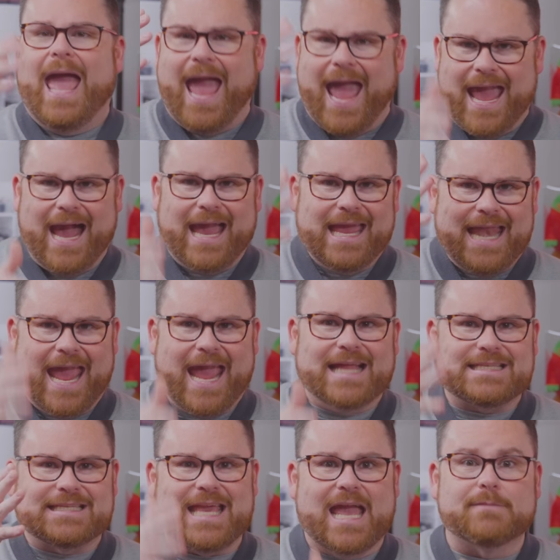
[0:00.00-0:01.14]
A I
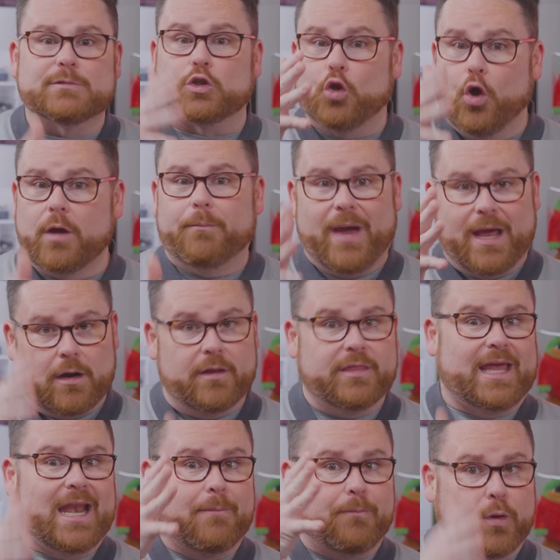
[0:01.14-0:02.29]
enhanced games look better
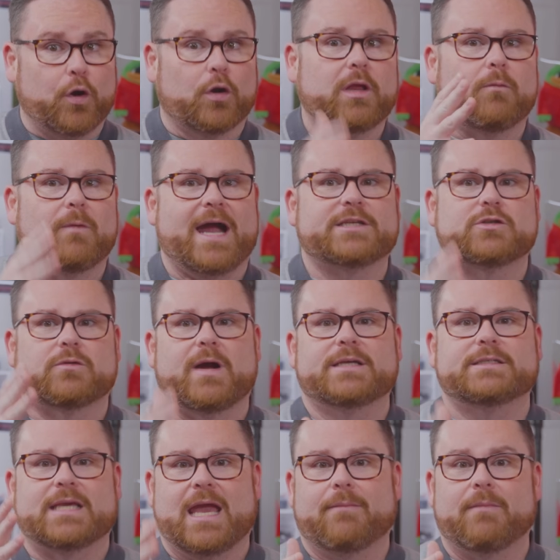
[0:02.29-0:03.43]
than a purely
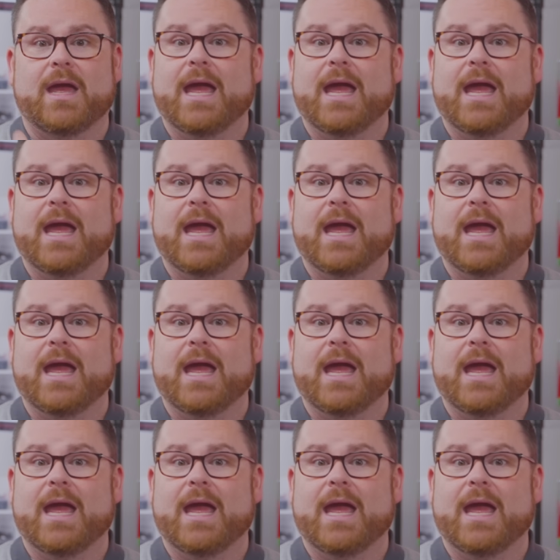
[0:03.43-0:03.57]
rasterized game.